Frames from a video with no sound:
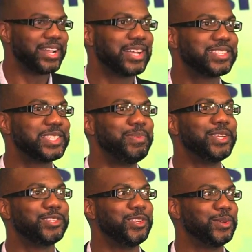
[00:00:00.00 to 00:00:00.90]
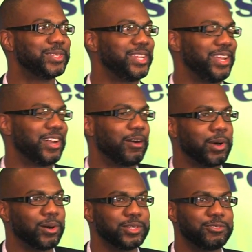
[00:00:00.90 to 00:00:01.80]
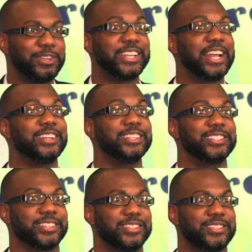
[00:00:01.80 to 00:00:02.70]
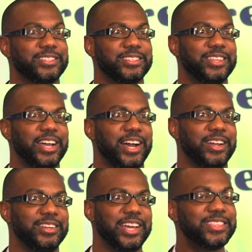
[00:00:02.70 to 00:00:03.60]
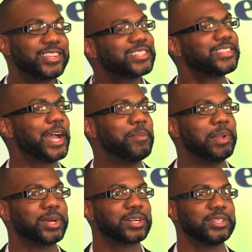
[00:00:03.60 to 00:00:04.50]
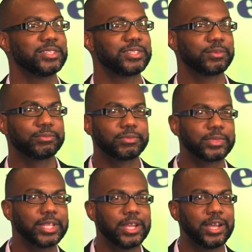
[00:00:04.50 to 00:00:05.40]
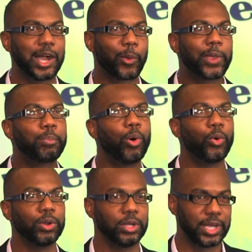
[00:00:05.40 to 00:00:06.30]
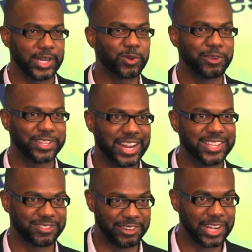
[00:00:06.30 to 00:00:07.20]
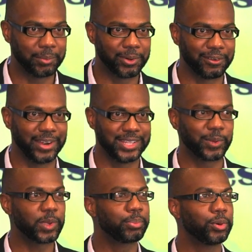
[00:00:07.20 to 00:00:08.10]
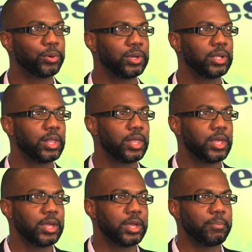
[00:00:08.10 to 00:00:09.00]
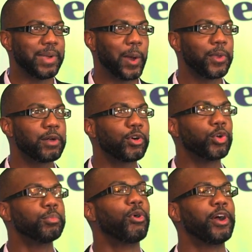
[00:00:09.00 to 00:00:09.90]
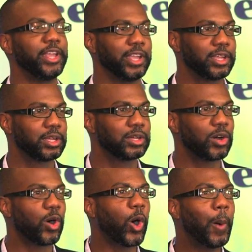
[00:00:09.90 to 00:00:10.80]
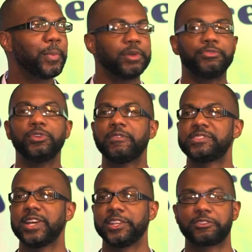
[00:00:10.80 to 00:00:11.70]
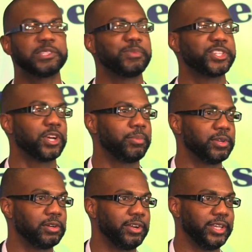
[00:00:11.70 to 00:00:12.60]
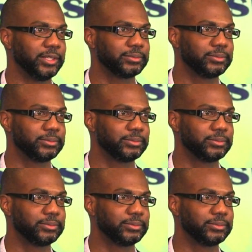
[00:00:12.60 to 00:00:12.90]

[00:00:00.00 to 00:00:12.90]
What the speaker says: been asked to speak to you today about retail analytics, and I think it's timely because a quick poll, and this is what retail analytics is really about, right? A quick poll, by way of a good morning, how many of you have started your Christmas shopping already?